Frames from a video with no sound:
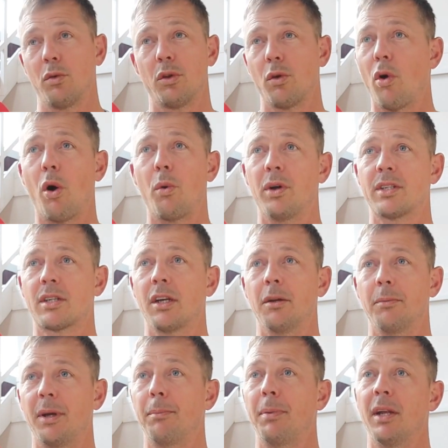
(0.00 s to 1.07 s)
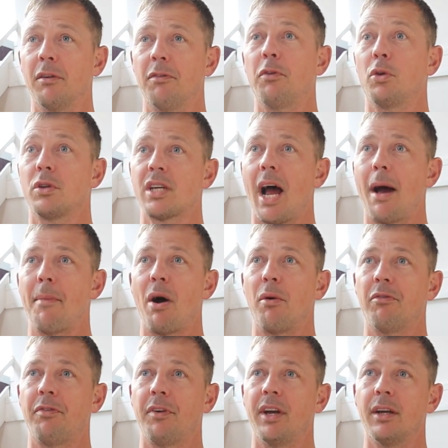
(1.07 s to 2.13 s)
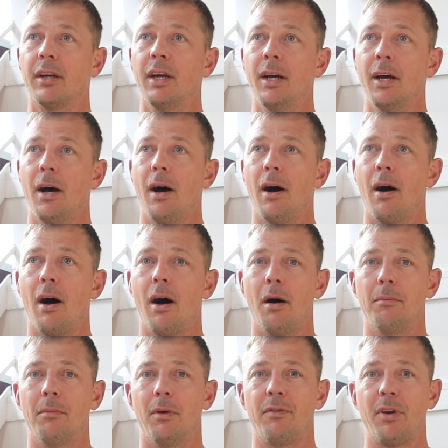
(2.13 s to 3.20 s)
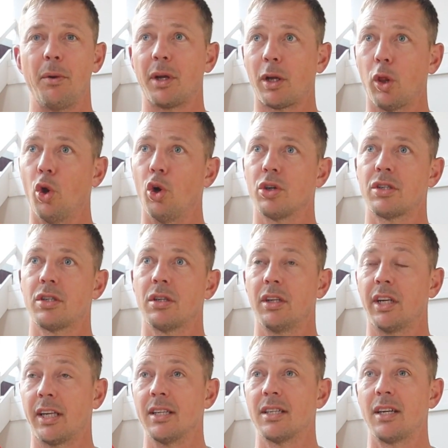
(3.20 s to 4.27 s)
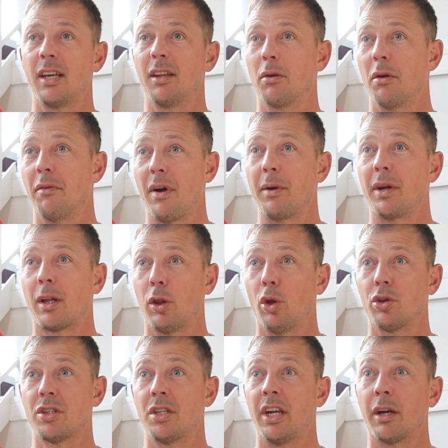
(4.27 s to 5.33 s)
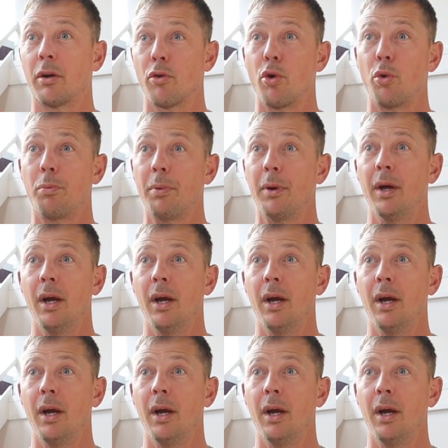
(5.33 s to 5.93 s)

They're always going to be being a full-time outfit. Um, very close. You can see they're a very close-knit group.